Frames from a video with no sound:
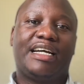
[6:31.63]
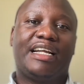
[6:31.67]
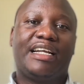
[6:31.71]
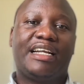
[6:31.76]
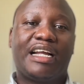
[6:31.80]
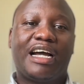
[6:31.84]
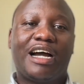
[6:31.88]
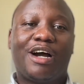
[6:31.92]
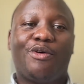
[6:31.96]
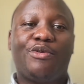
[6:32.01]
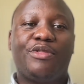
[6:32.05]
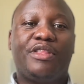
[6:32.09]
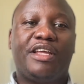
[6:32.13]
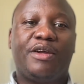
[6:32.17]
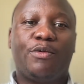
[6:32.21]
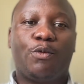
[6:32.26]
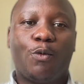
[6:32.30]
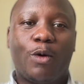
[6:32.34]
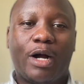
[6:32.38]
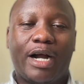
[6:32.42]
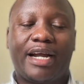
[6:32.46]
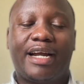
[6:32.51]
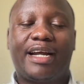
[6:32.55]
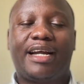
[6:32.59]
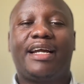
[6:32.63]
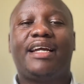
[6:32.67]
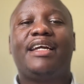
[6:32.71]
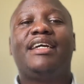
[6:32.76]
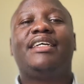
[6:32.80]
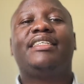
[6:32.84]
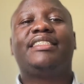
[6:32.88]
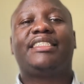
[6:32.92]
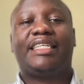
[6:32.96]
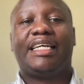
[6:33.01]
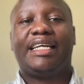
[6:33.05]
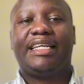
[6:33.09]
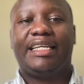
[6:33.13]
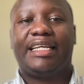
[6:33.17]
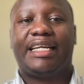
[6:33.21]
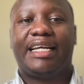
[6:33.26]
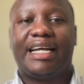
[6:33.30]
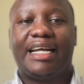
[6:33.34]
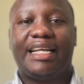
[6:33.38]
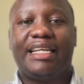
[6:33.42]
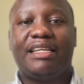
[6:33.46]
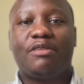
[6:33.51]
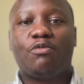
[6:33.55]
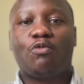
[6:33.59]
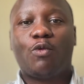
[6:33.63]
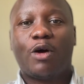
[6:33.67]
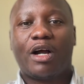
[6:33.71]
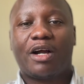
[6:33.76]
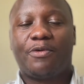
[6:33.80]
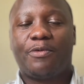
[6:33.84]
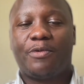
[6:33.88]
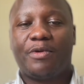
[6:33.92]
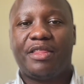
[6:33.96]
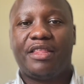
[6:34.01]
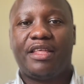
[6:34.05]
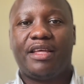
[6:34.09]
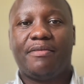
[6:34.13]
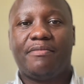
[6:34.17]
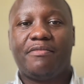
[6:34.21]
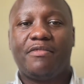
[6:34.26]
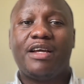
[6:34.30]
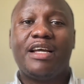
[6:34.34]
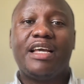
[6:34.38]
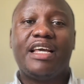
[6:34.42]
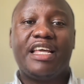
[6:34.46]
and how they work so he can work with them.